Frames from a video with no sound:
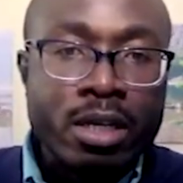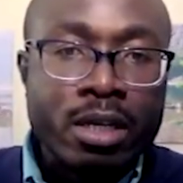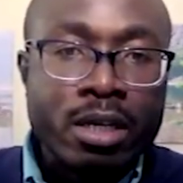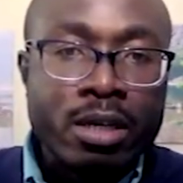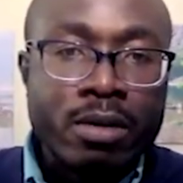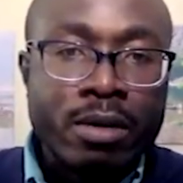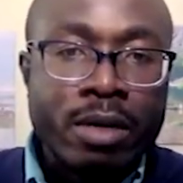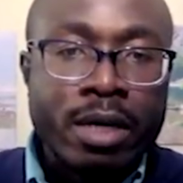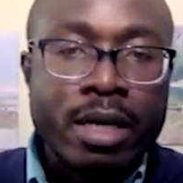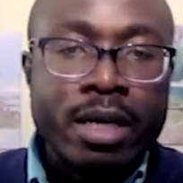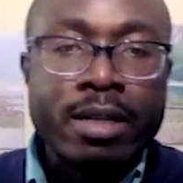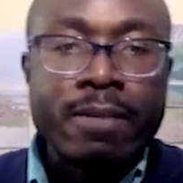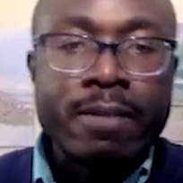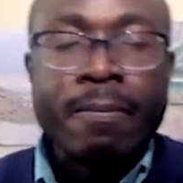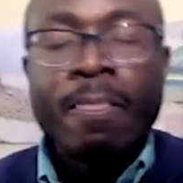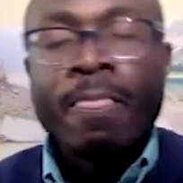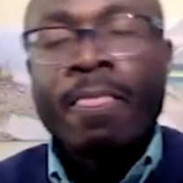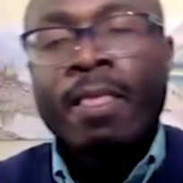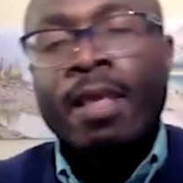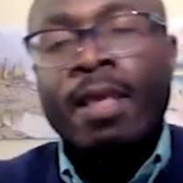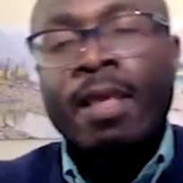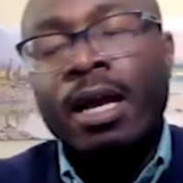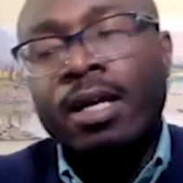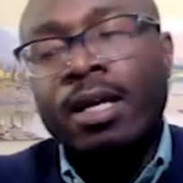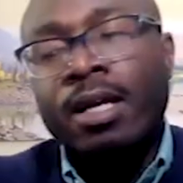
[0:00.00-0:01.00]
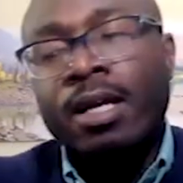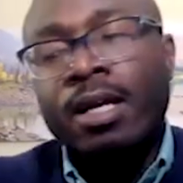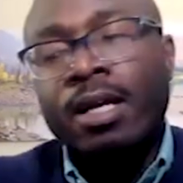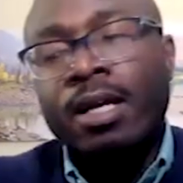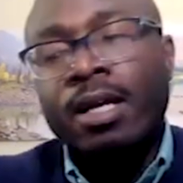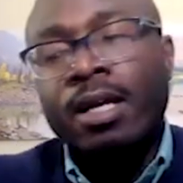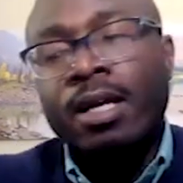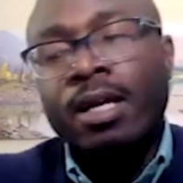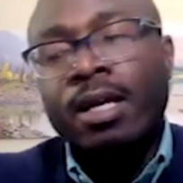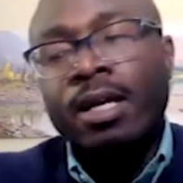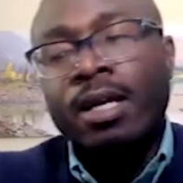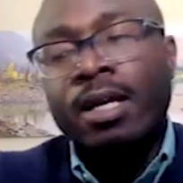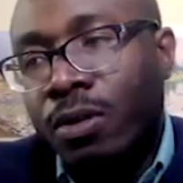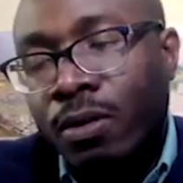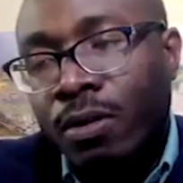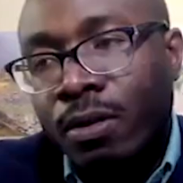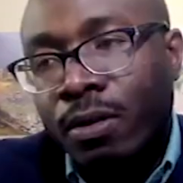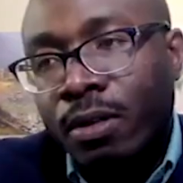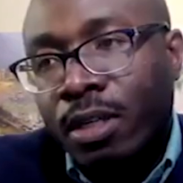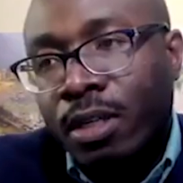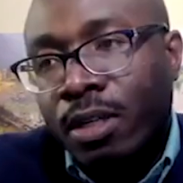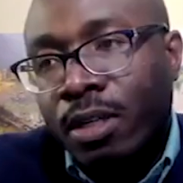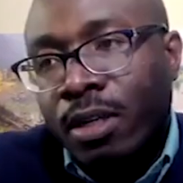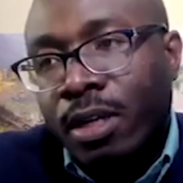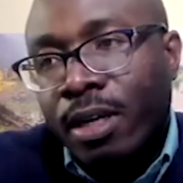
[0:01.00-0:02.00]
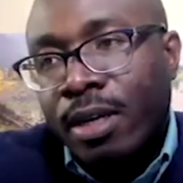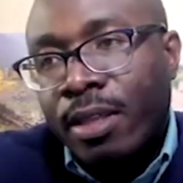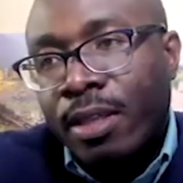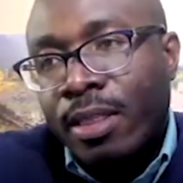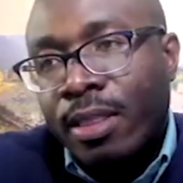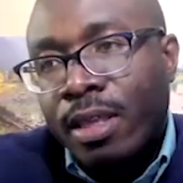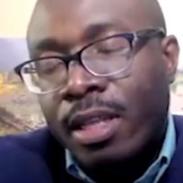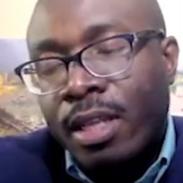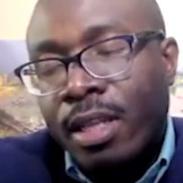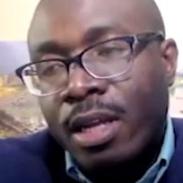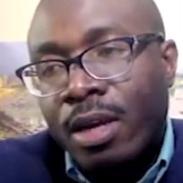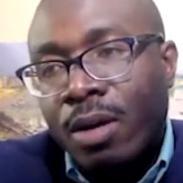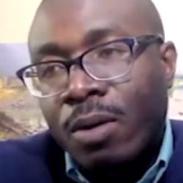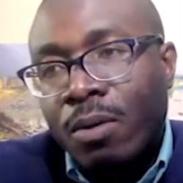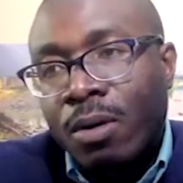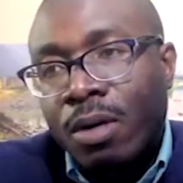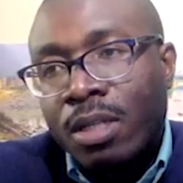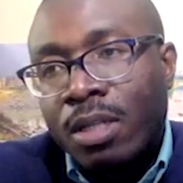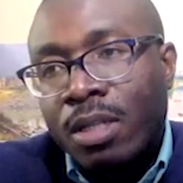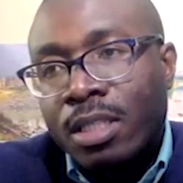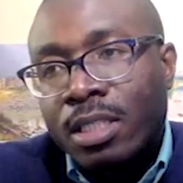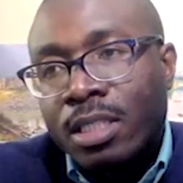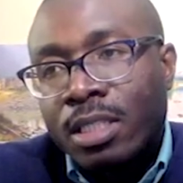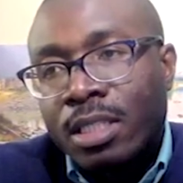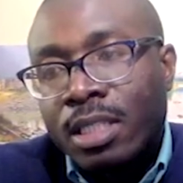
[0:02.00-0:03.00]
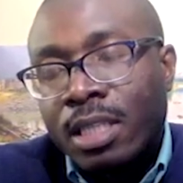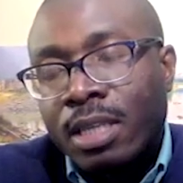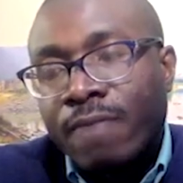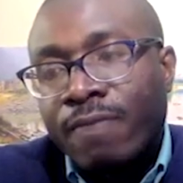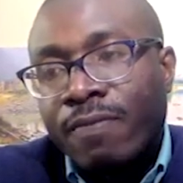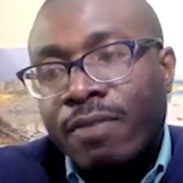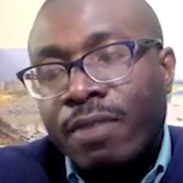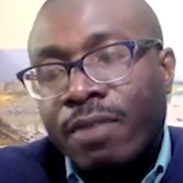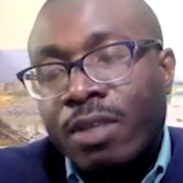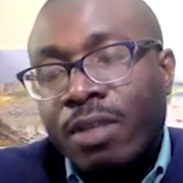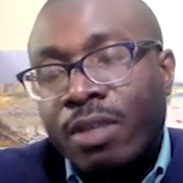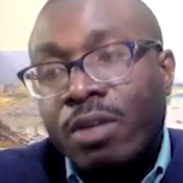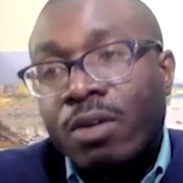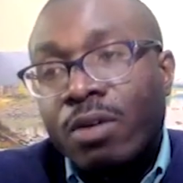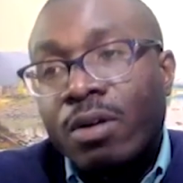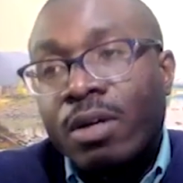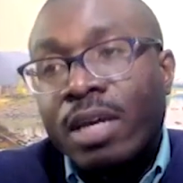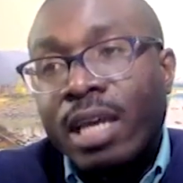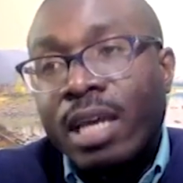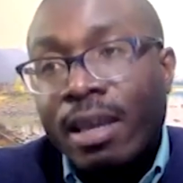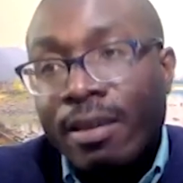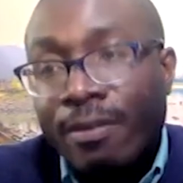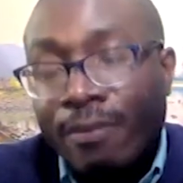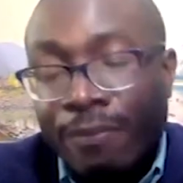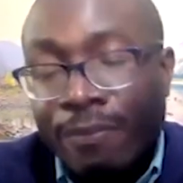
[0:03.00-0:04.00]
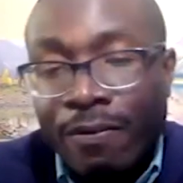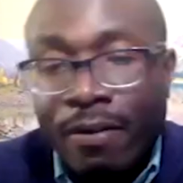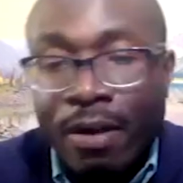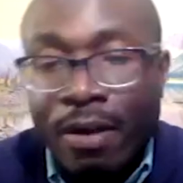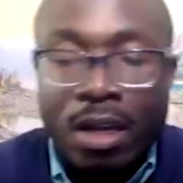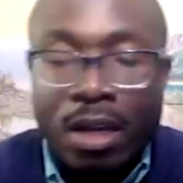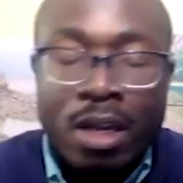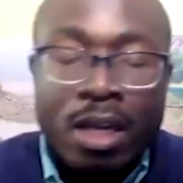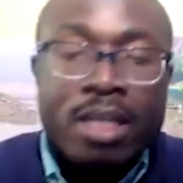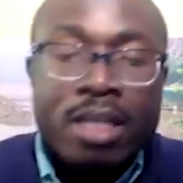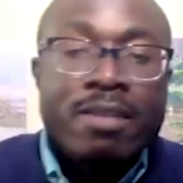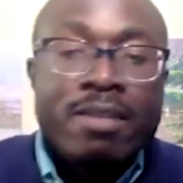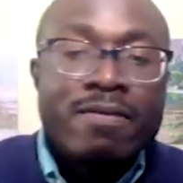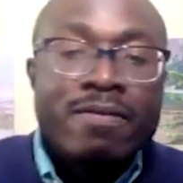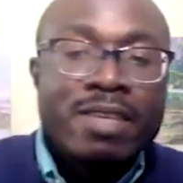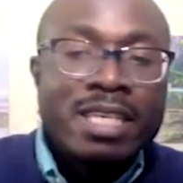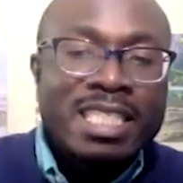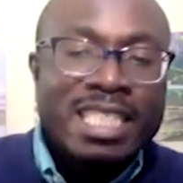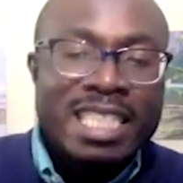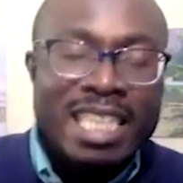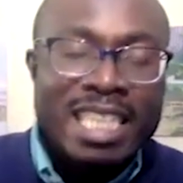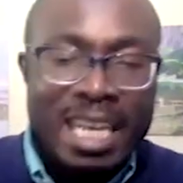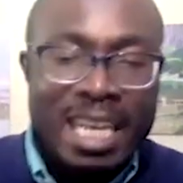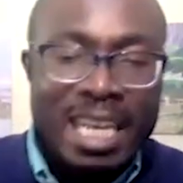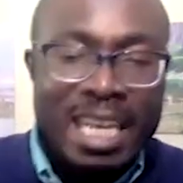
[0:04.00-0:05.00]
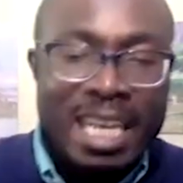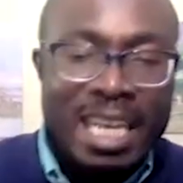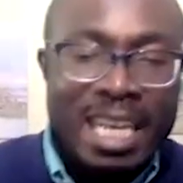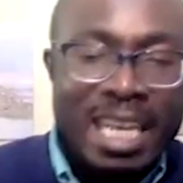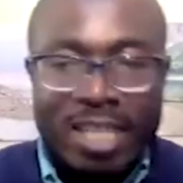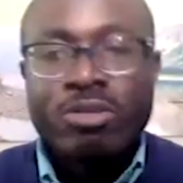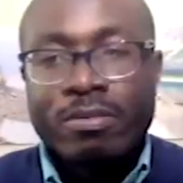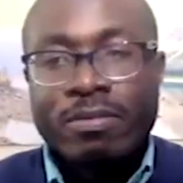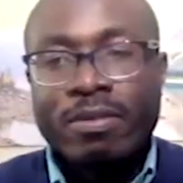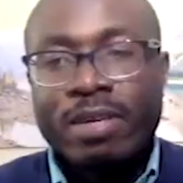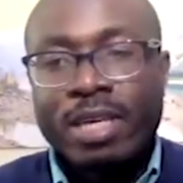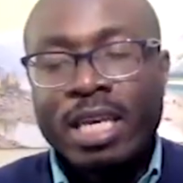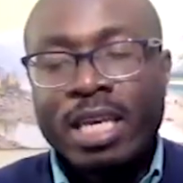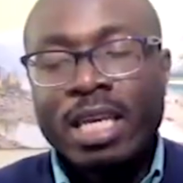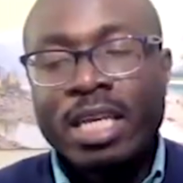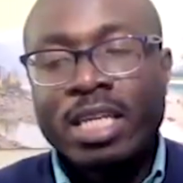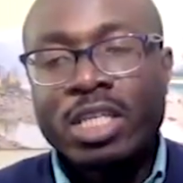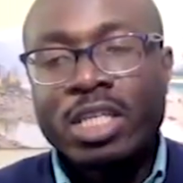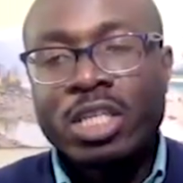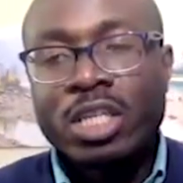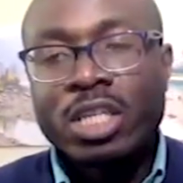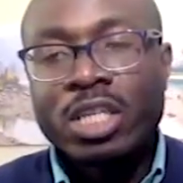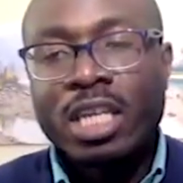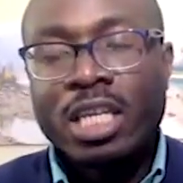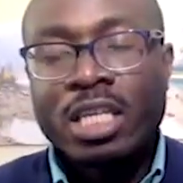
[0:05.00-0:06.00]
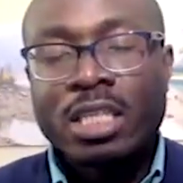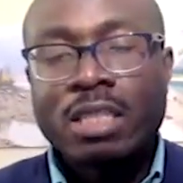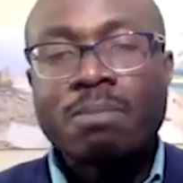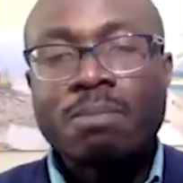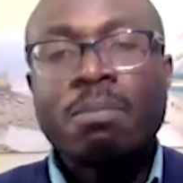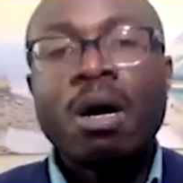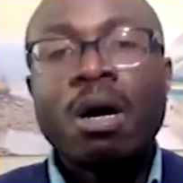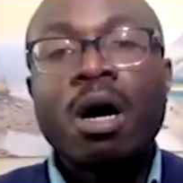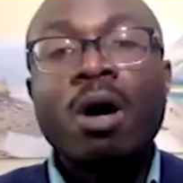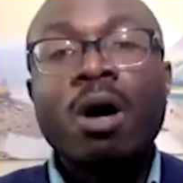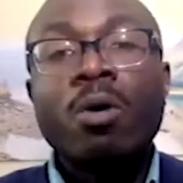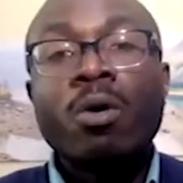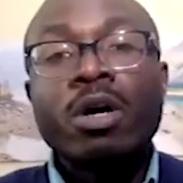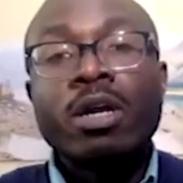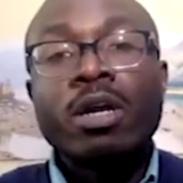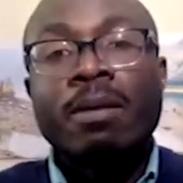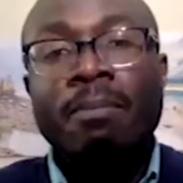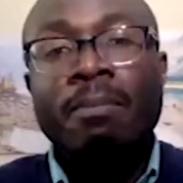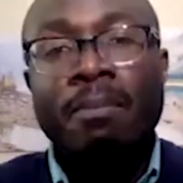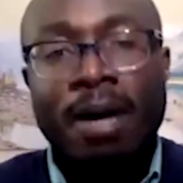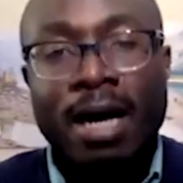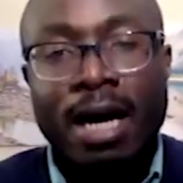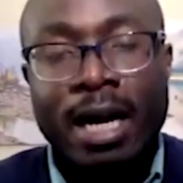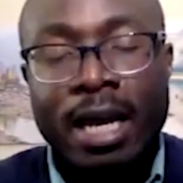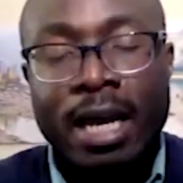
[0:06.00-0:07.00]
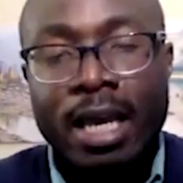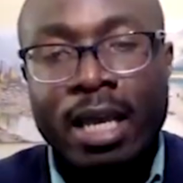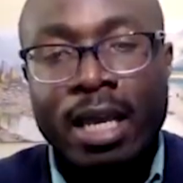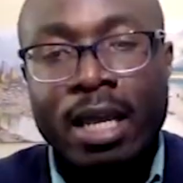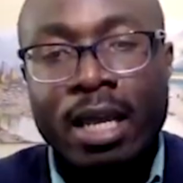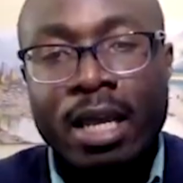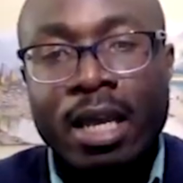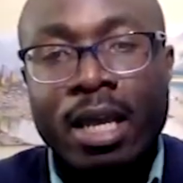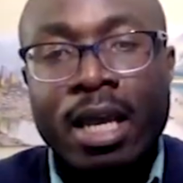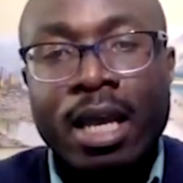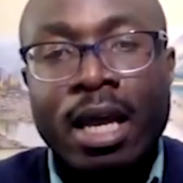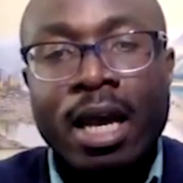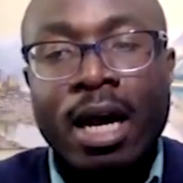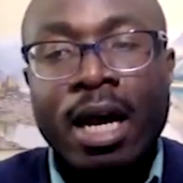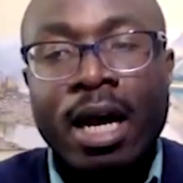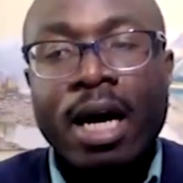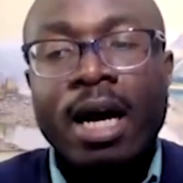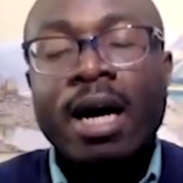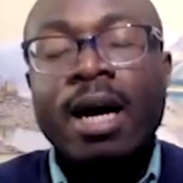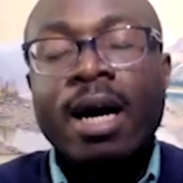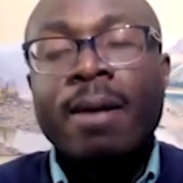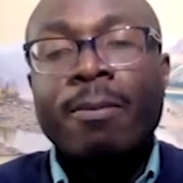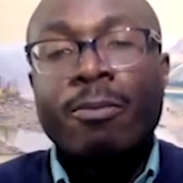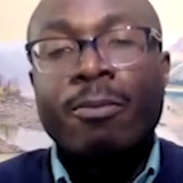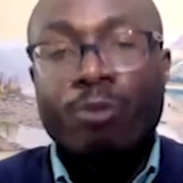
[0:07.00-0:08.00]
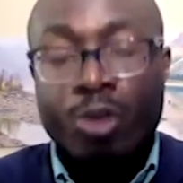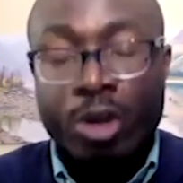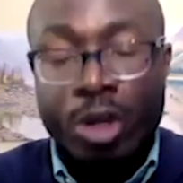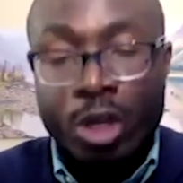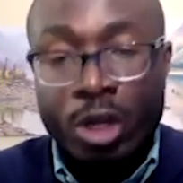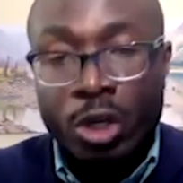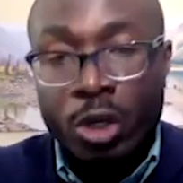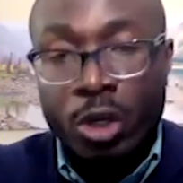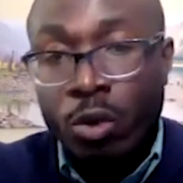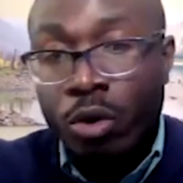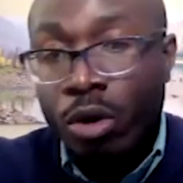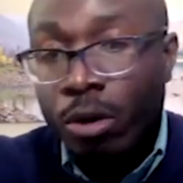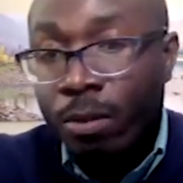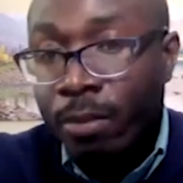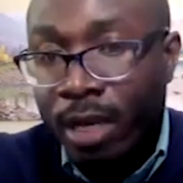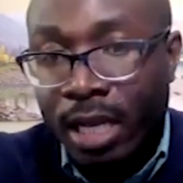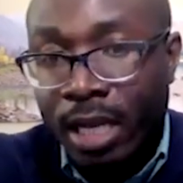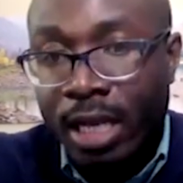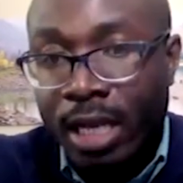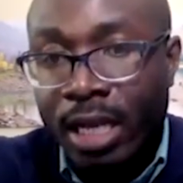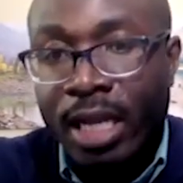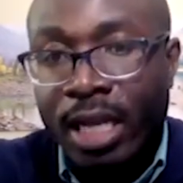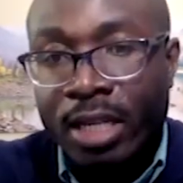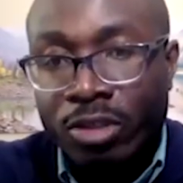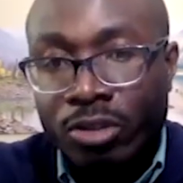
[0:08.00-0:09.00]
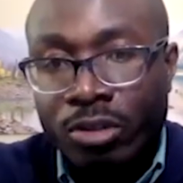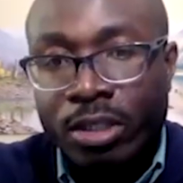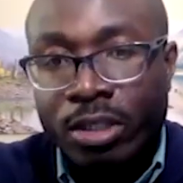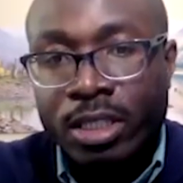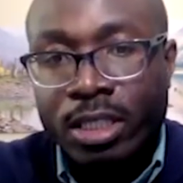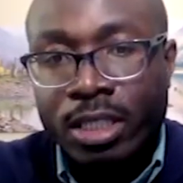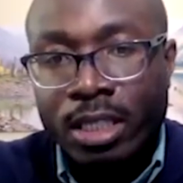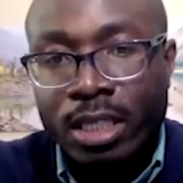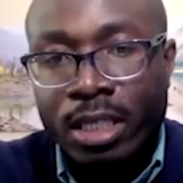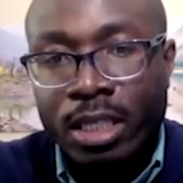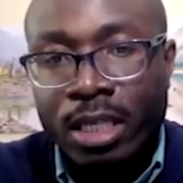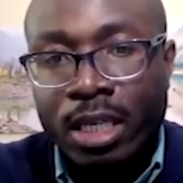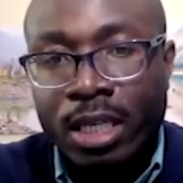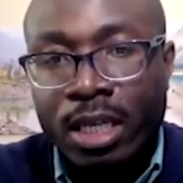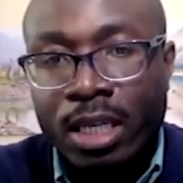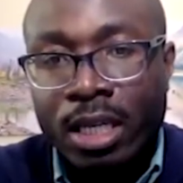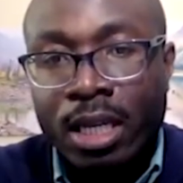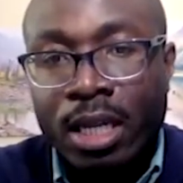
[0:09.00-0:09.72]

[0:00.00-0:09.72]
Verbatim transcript: right and so you know i think that once if you know if a lot of this electrification is powered by um, renewable electricity